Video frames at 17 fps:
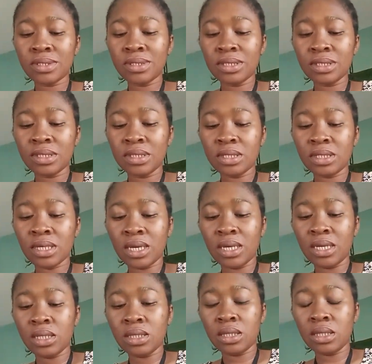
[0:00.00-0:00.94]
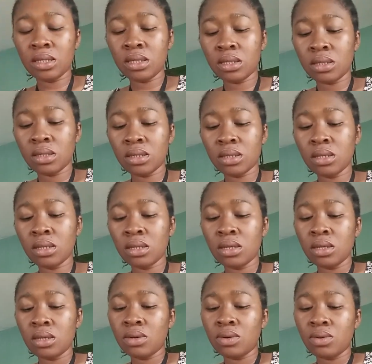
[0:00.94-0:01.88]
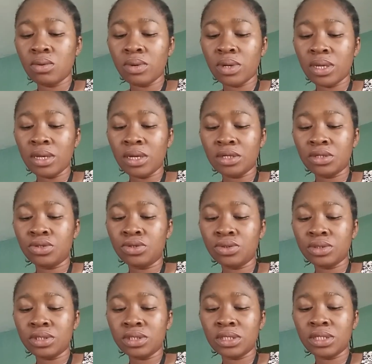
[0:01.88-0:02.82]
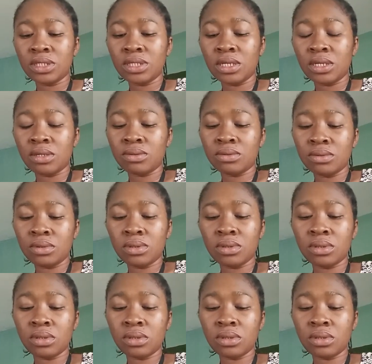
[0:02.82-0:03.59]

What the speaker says: this side while you are drawing it out.